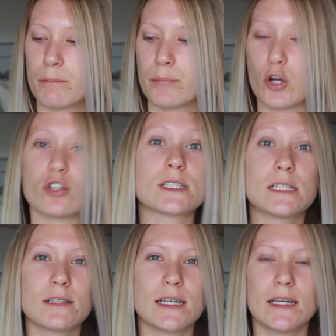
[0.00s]

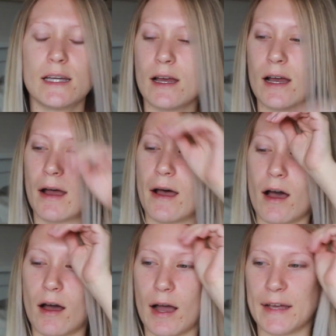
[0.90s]
Personally,
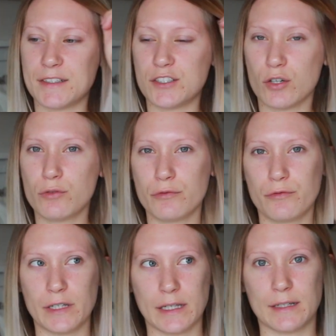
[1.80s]
I don't
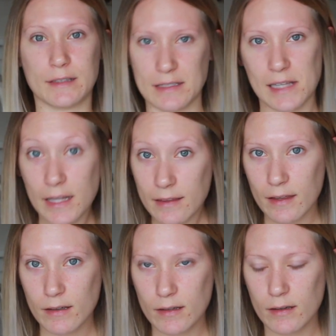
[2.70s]
feel like it does
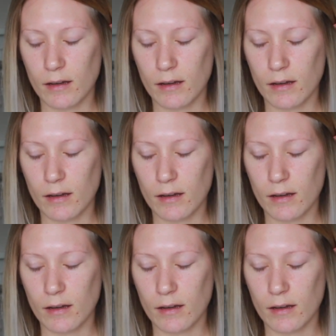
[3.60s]
anything.